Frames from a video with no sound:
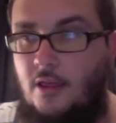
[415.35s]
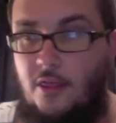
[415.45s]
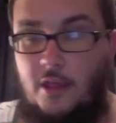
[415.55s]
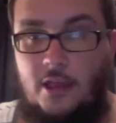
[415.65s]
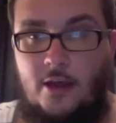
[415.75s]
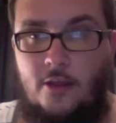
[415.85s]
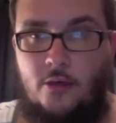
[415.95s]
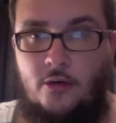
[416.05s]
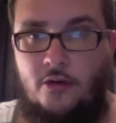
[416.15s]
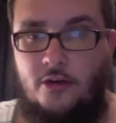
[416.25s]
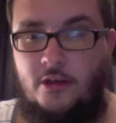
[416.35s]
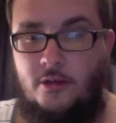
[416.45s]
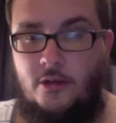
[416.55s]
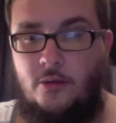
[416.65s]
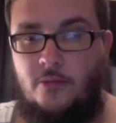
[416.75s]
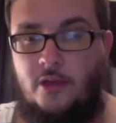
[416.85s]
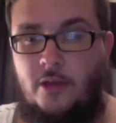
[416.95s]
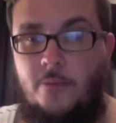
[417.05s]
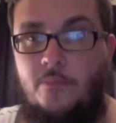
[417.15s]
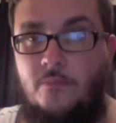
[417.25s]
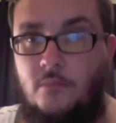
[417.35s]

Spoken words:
Think it out thoroughly. You know what I'm saying?